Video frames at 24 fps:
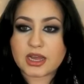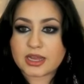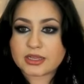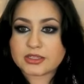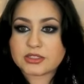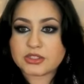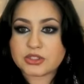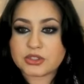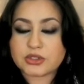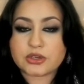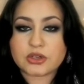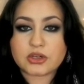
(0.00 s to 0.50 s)

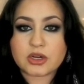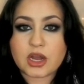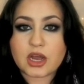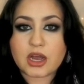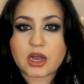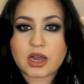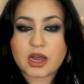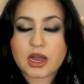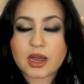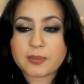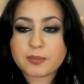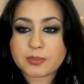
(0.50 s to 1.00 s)
as your
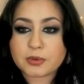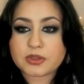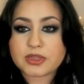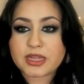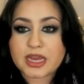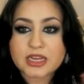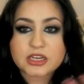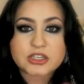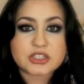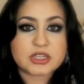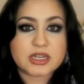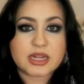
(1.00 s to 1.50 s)
upper
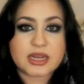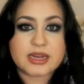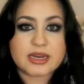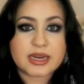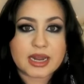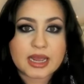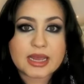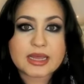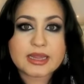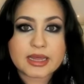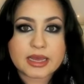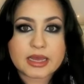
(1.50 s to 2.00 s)
lash
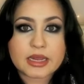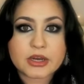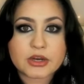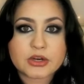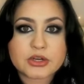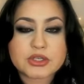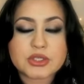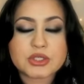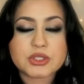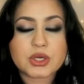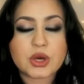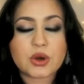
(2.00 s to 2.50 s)
line
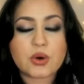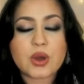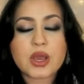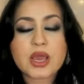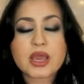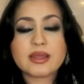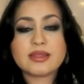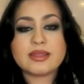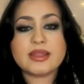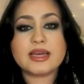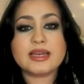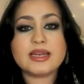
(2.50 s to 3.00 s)
eyeliner. So
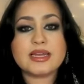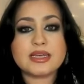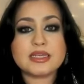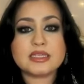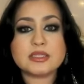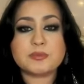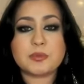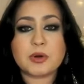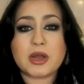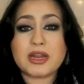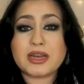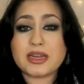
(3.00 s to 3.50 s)
that
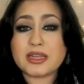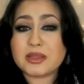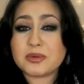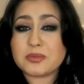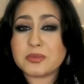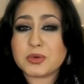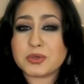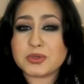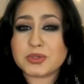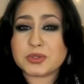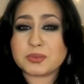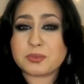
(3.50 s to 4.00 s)
is probably the
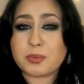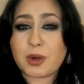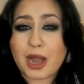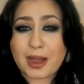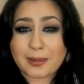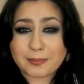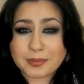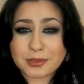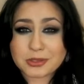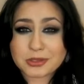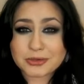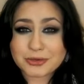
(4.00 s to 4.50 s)
most
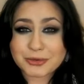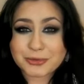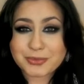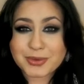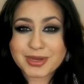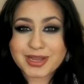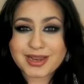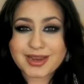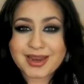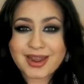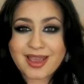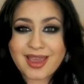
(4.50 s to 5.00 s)
popular
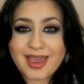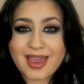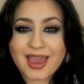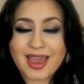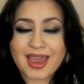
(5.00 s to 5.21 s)
one.